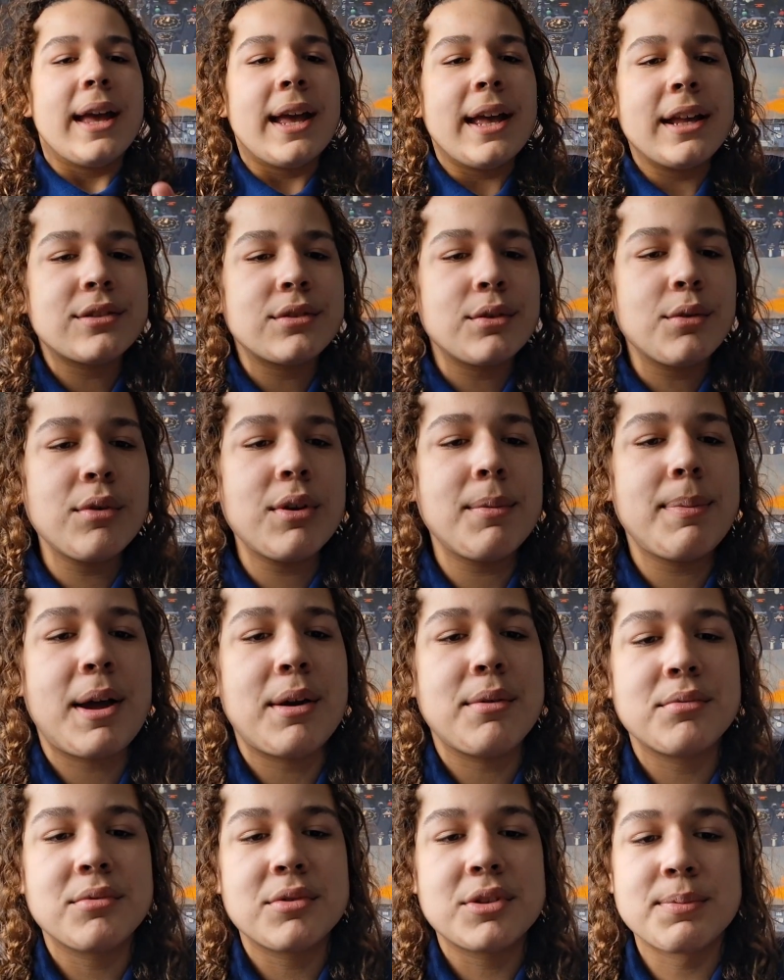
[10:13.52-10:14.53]
It's all
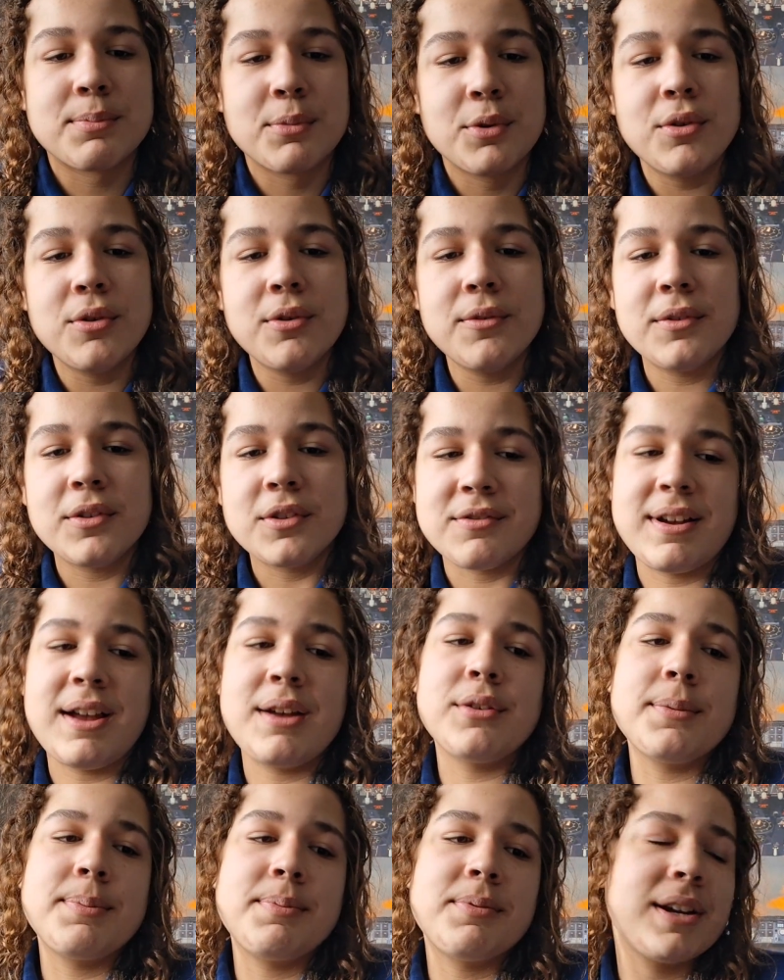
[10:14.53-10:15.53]
about smooth
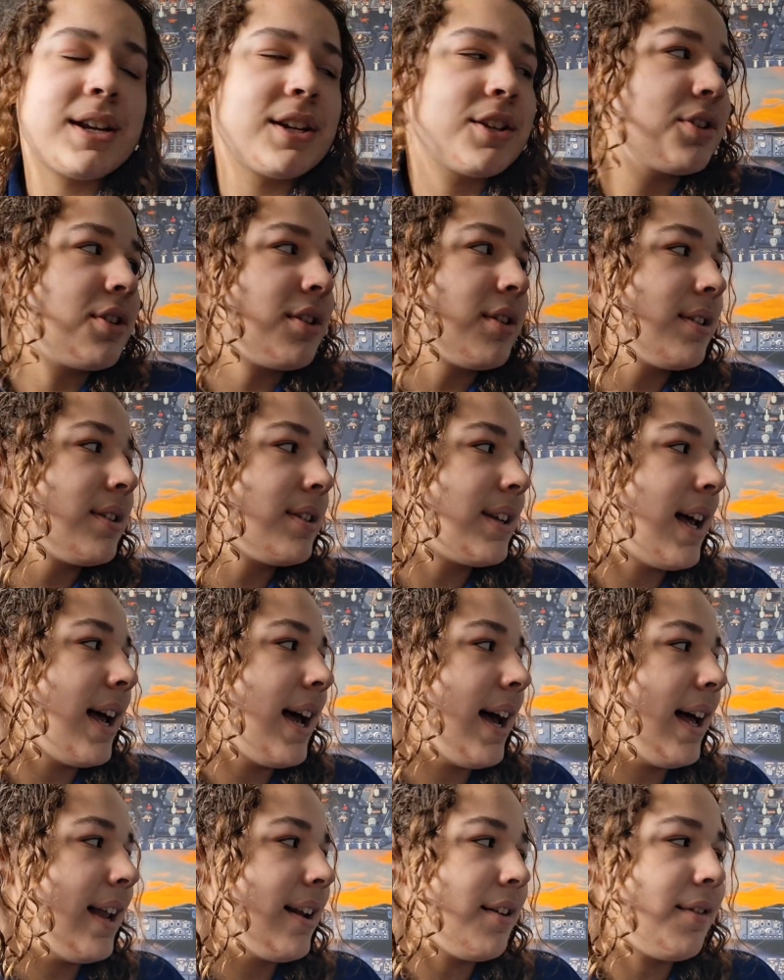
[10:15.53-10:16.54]
ground operations
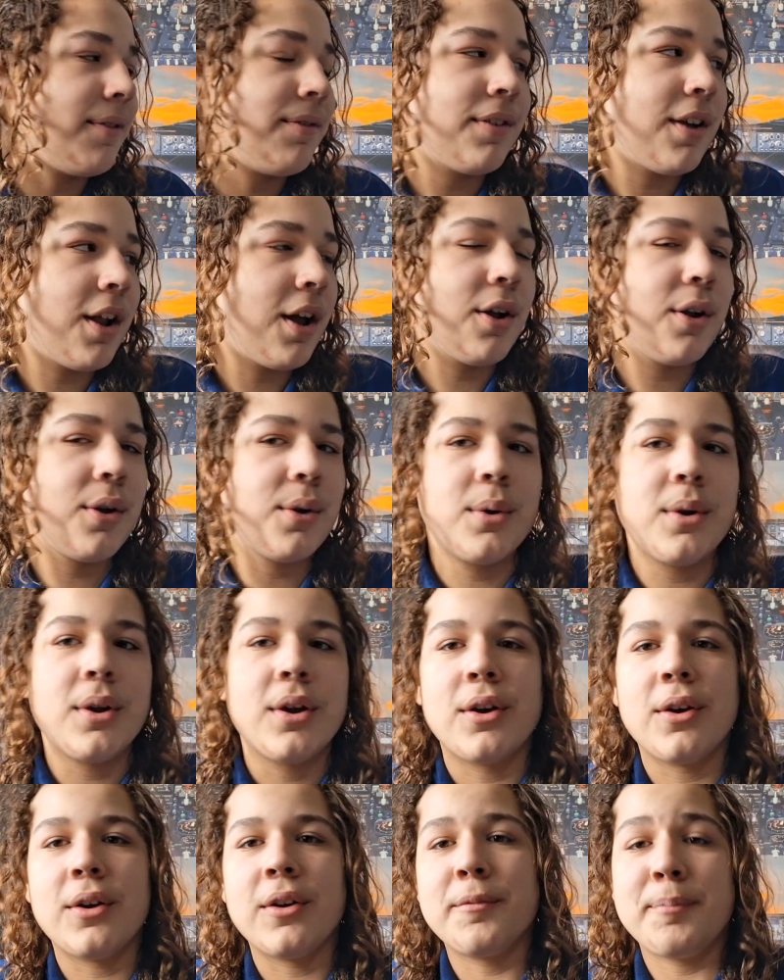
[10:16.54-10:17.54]
and the flow
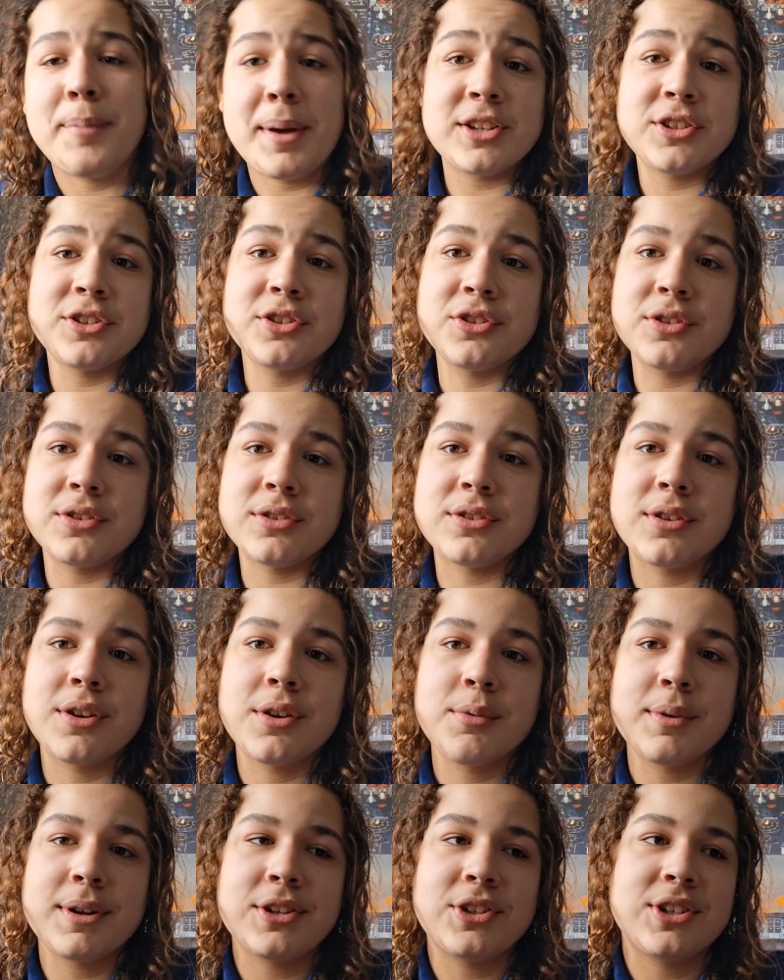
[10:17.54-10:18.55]
of passengers,
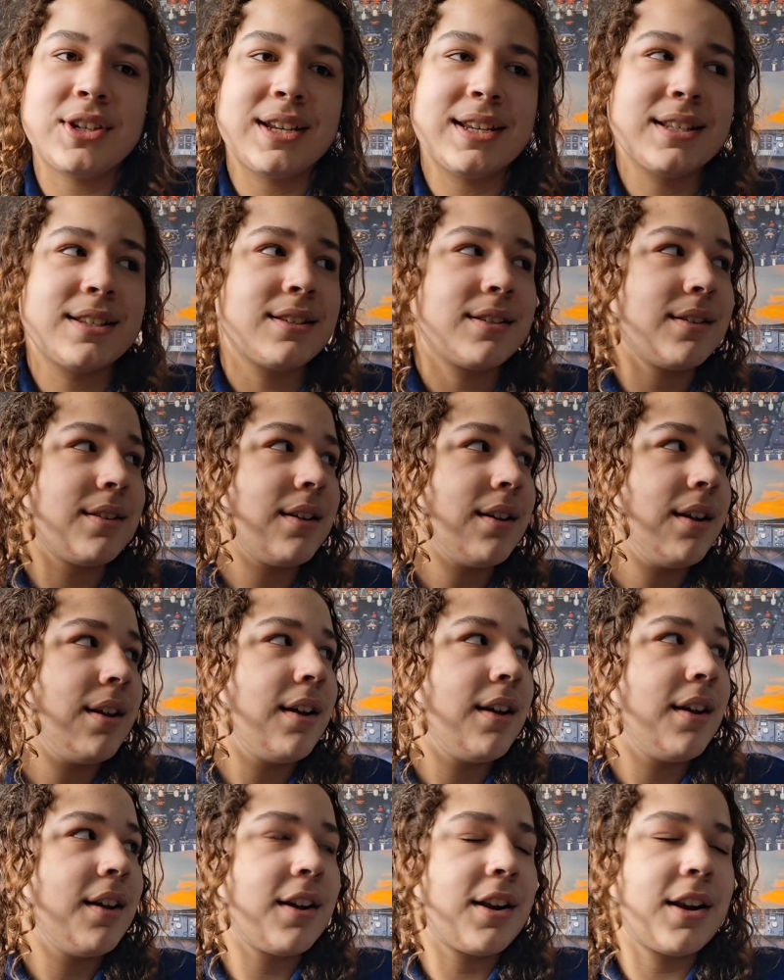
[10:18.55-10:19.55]
which is,
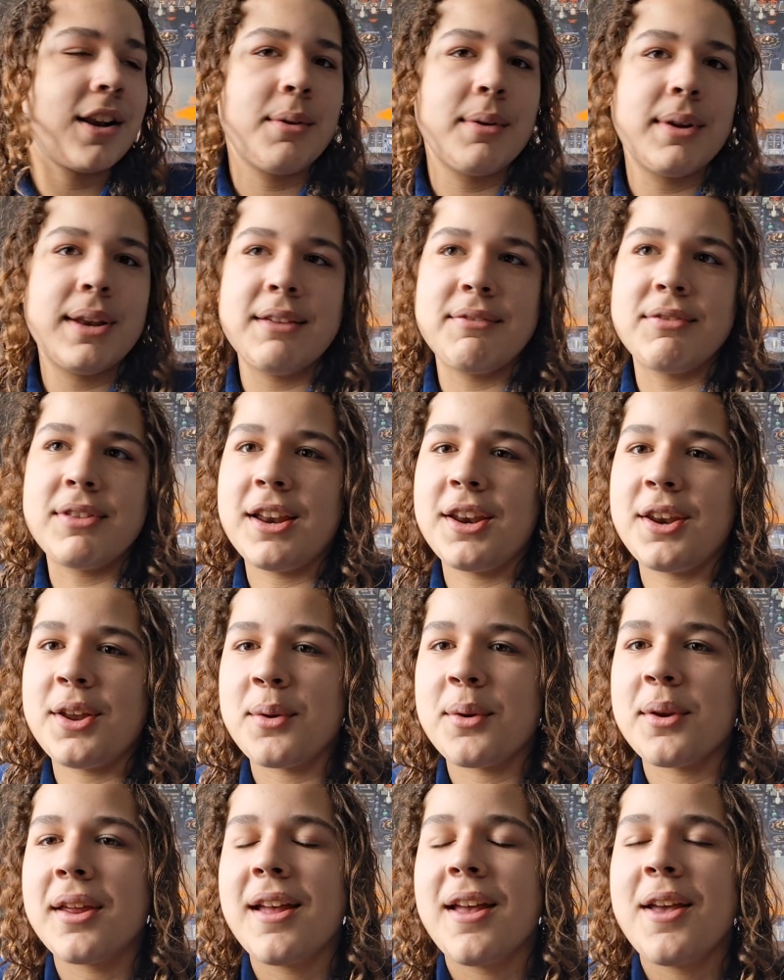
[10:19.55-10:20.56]
Chloe, leave that
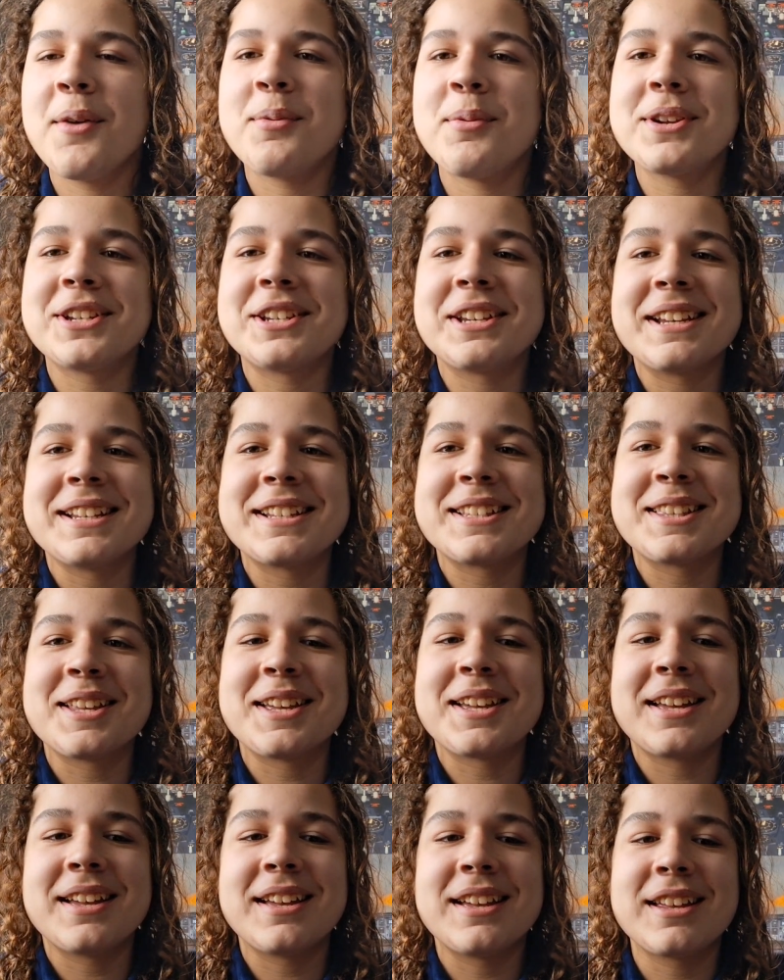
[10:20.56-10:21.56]
alone, which is
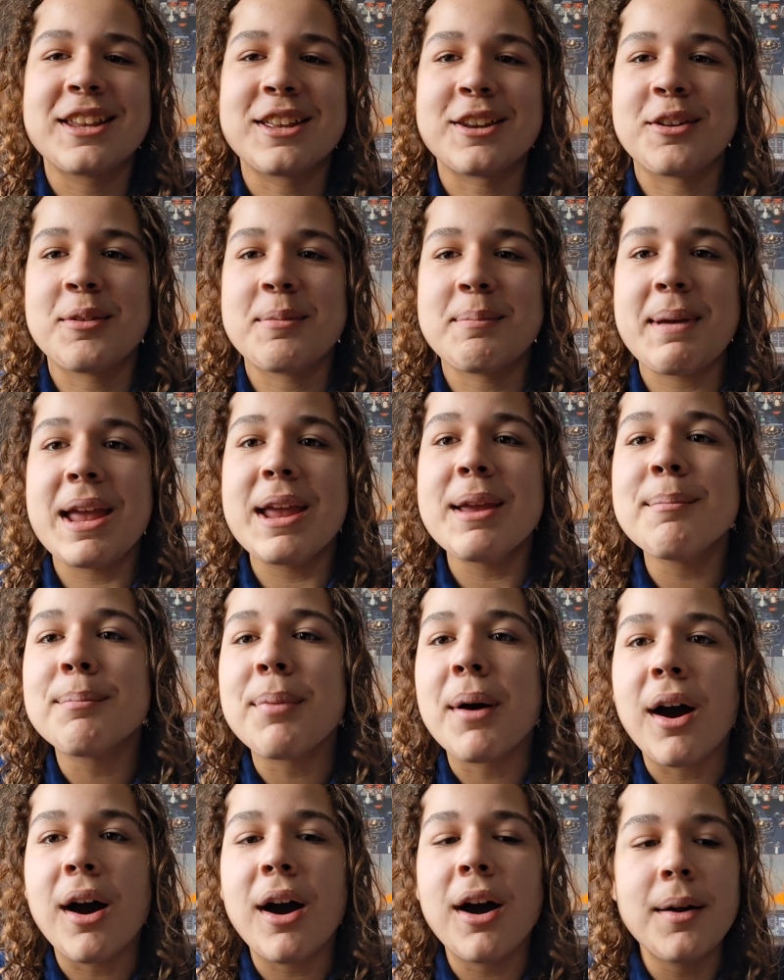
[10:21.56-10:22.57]
the main
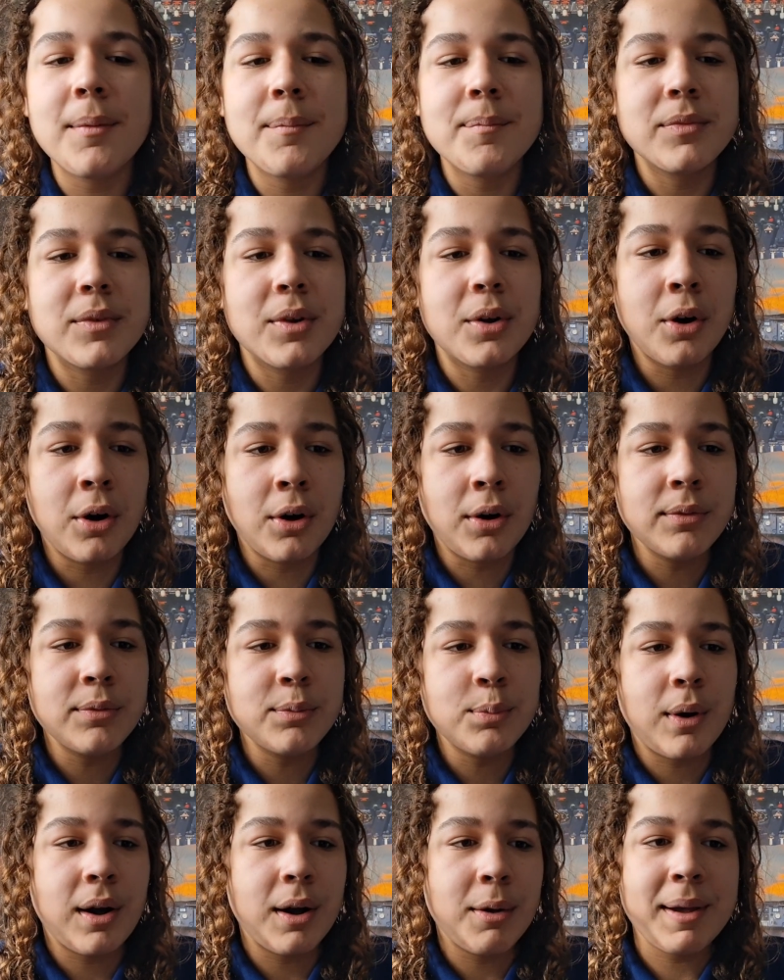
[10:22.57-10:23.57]
part of
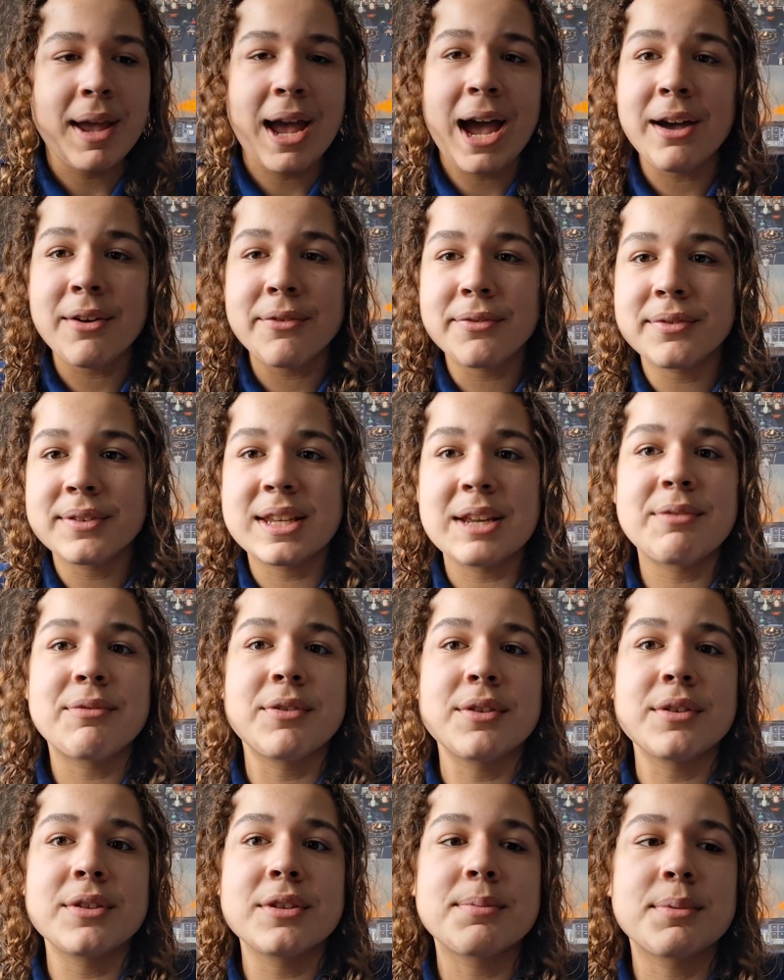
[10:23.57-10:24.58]
why we have
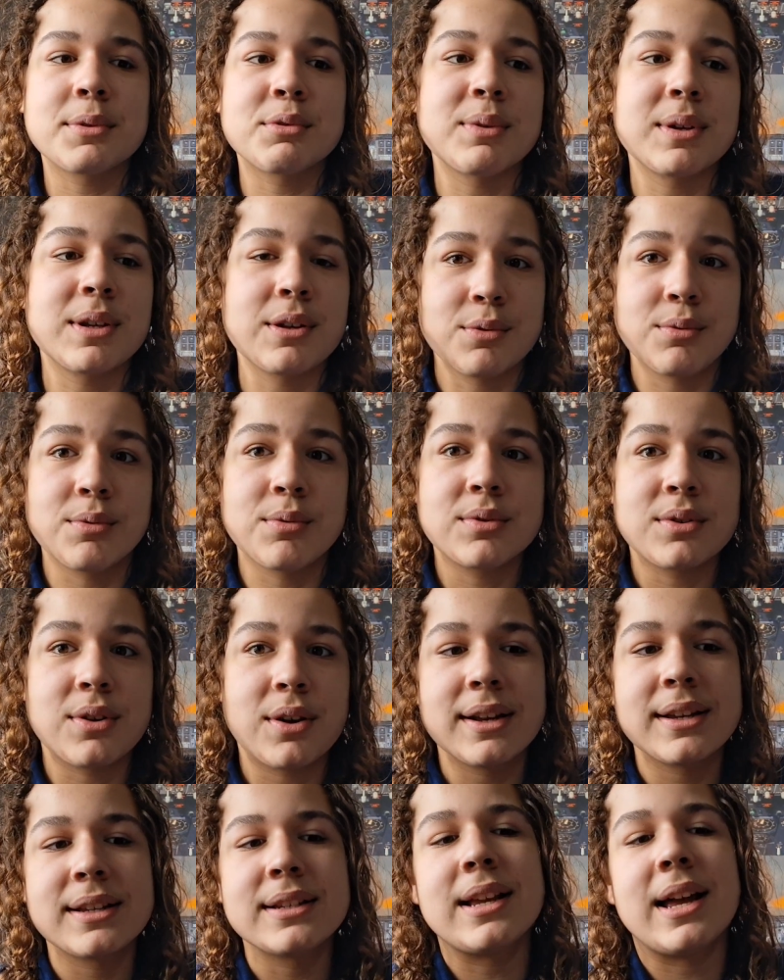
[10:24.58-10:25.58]
difference between call
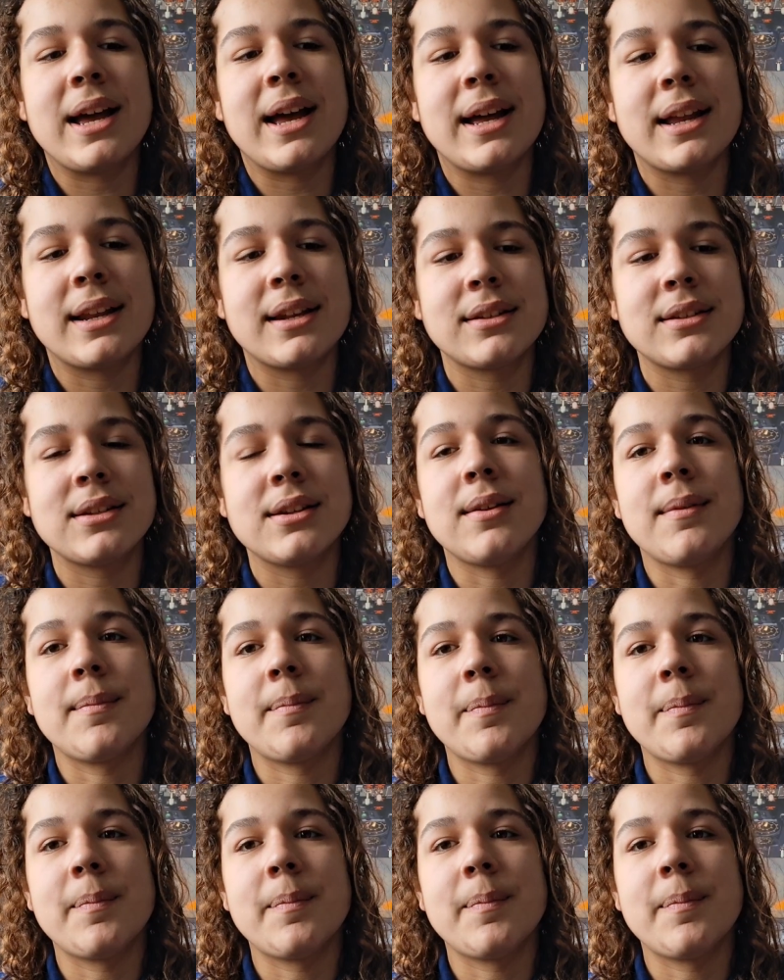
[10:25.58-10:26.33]
signs and